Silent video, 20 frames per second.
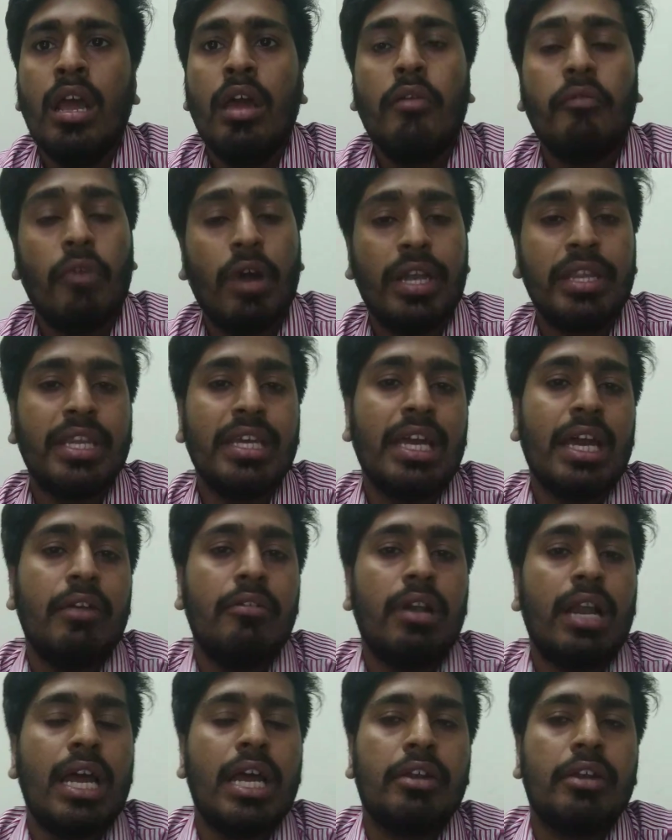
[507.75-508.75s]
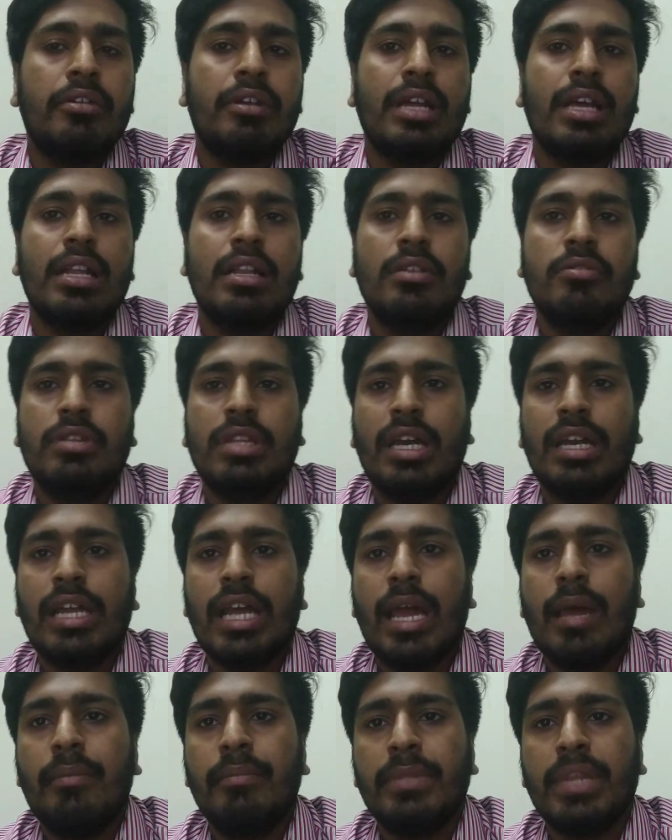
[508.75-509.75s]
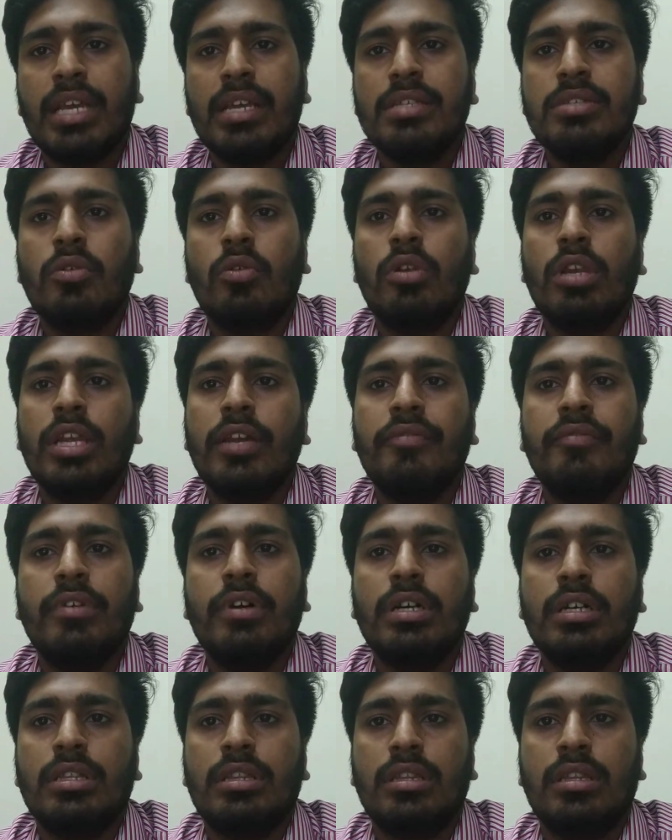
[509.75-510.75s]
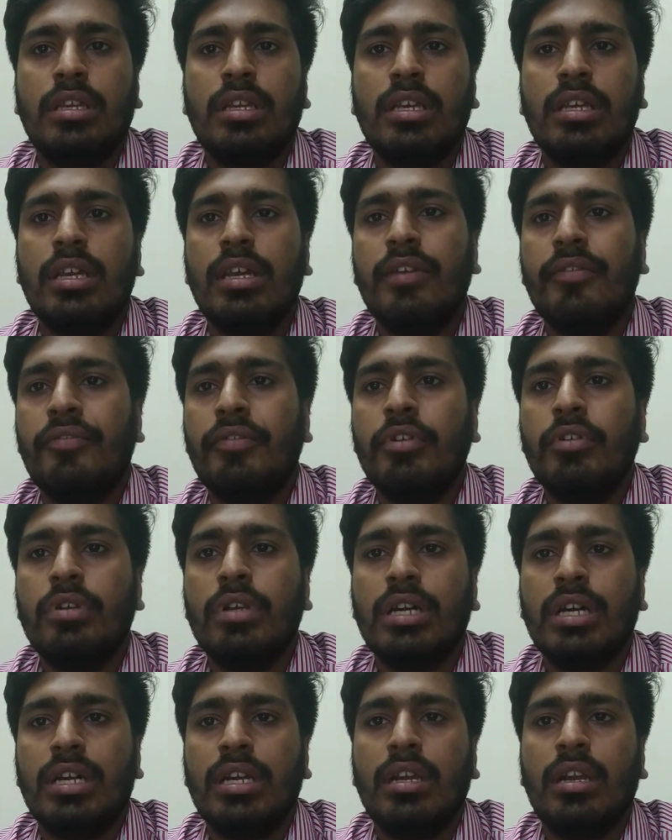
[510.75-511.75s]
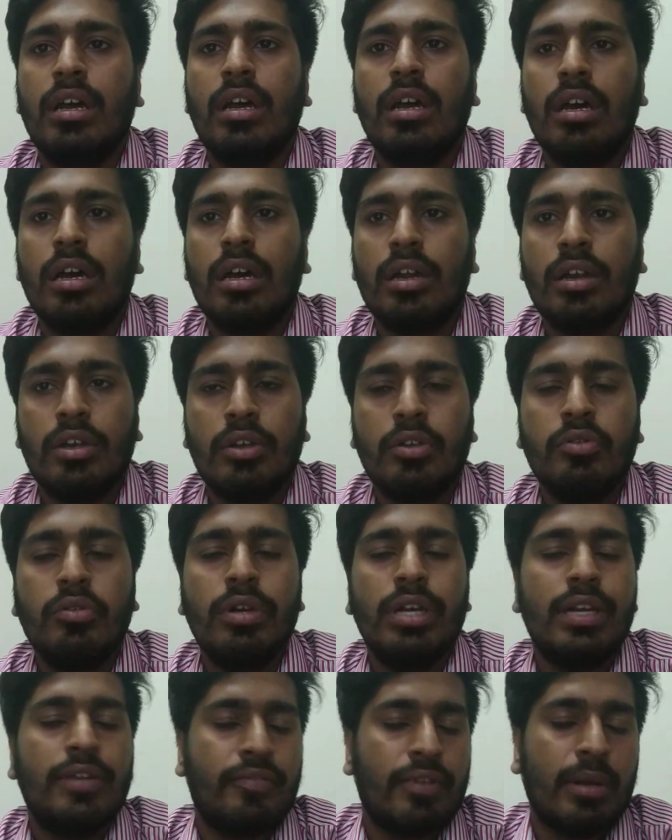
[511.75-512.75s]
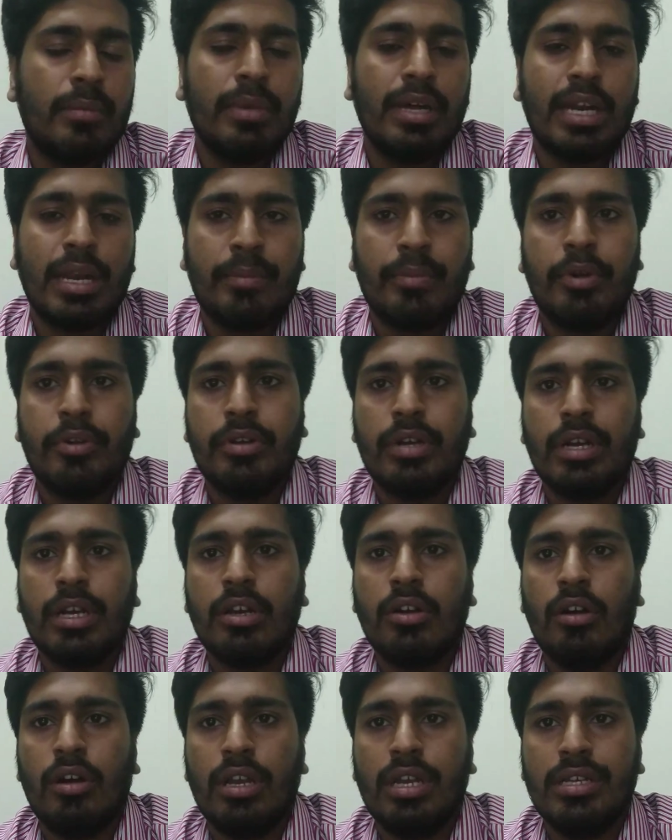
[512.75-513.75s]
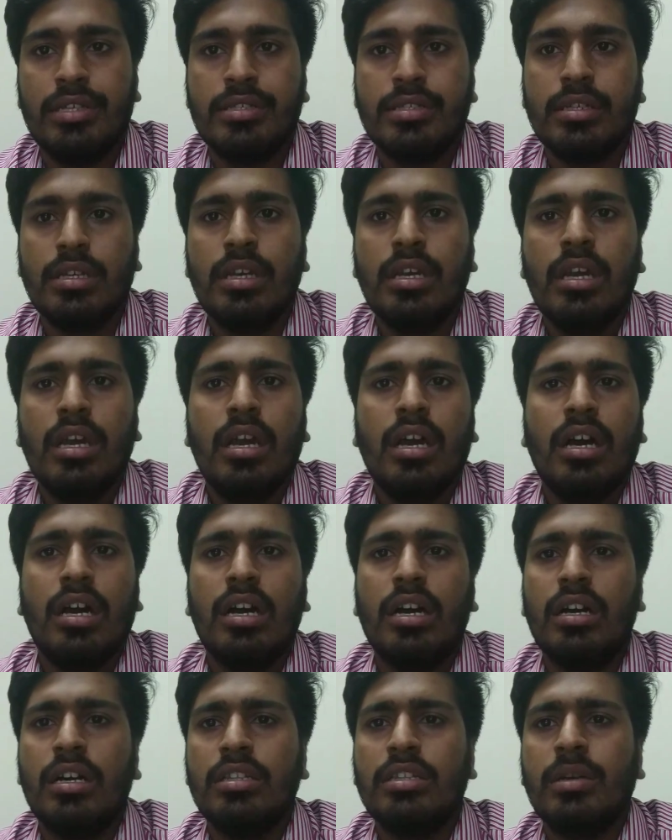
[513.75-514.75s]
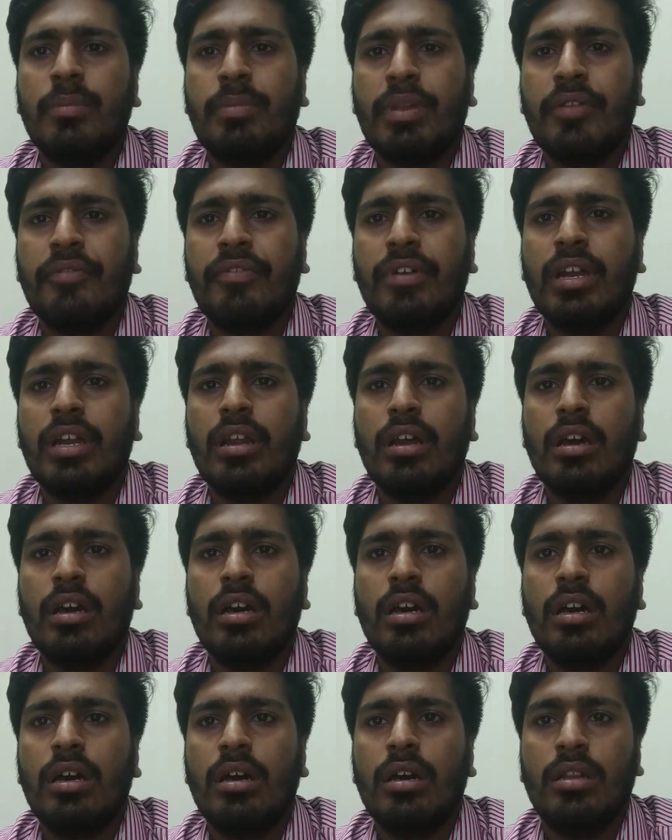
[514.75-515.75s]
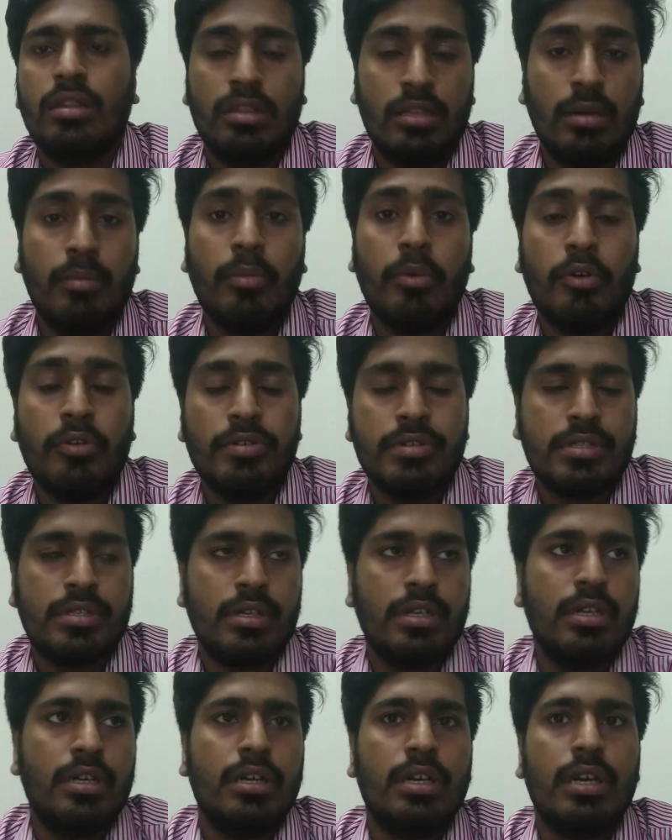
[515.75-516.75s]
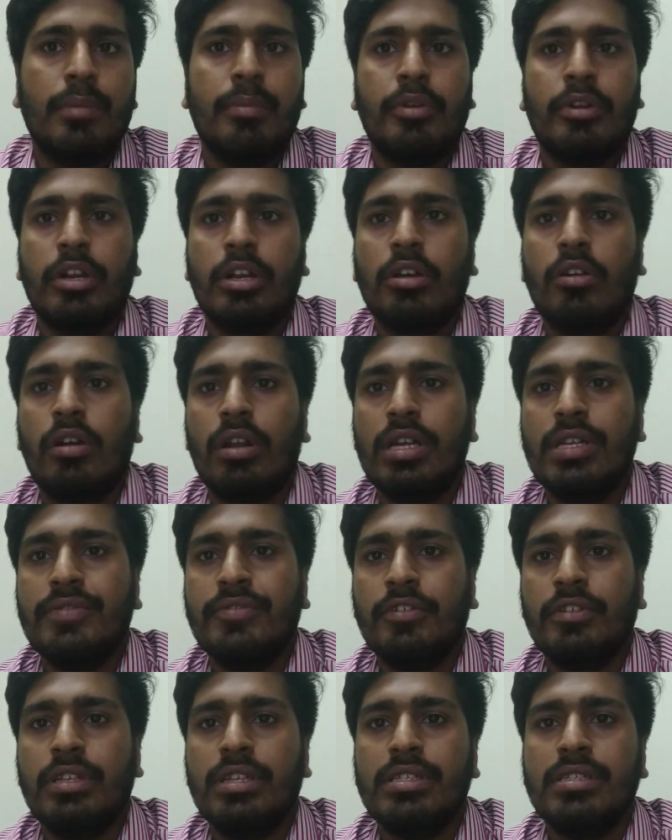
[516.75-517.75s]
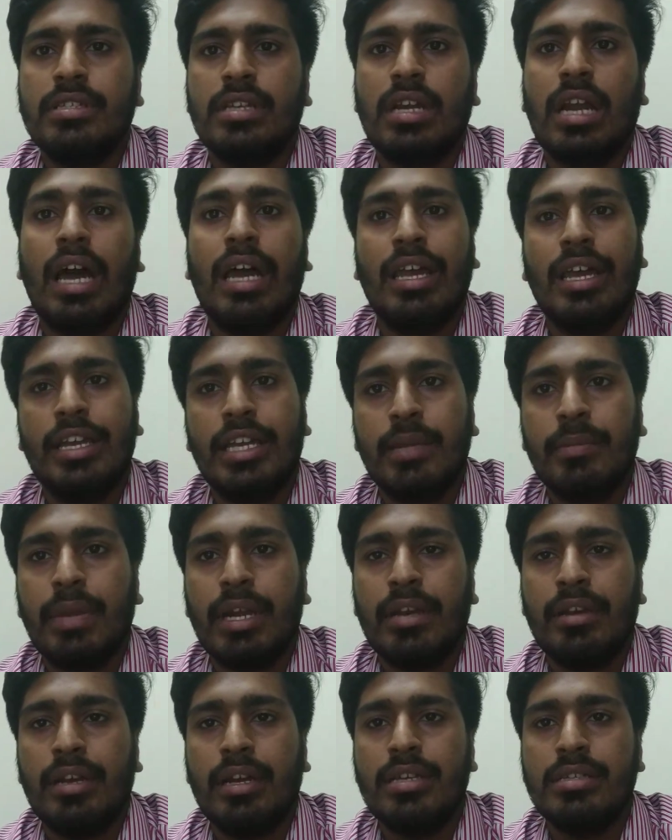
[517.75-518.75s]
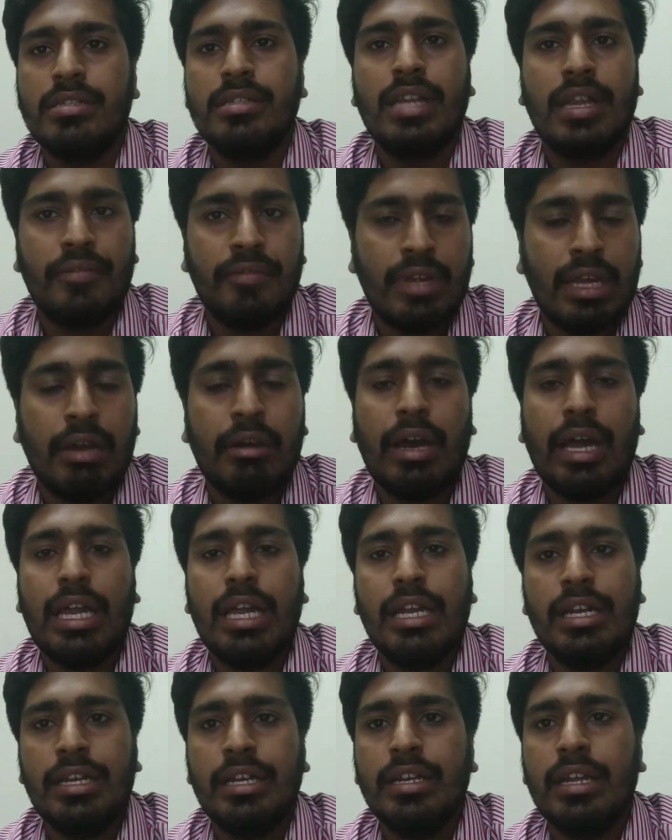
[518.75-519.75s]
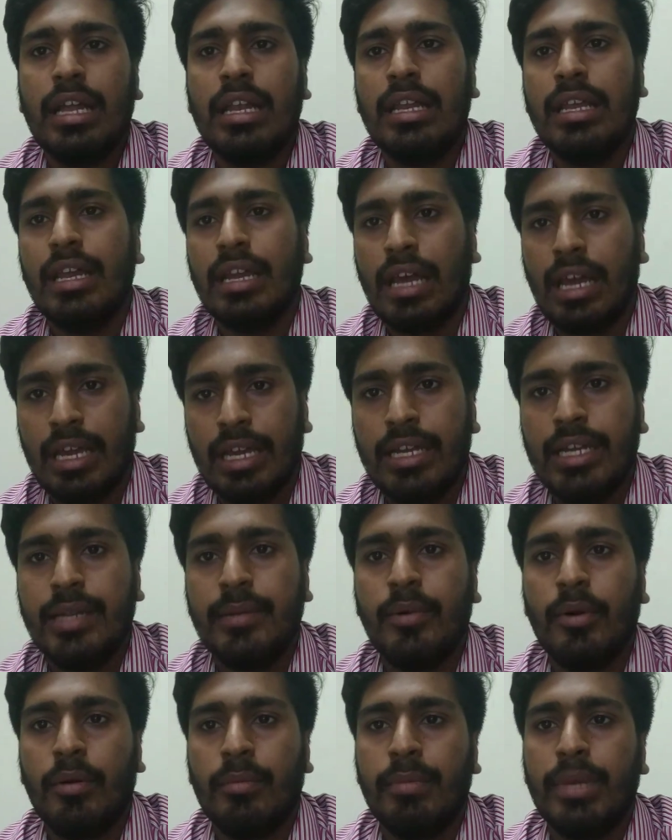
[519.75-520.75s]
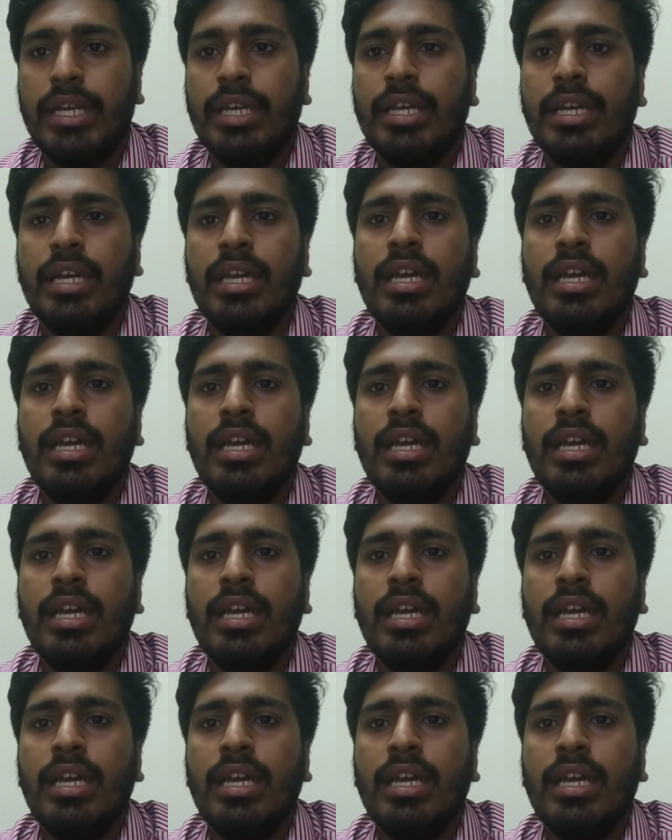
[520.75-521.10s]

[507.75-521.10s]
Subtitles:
One thing I would like to tell you that MTech is only worthy if you do it from a reputed college. The most reputed college for these are IIT Madras, then we have IIT Delhi and IIT Bombay.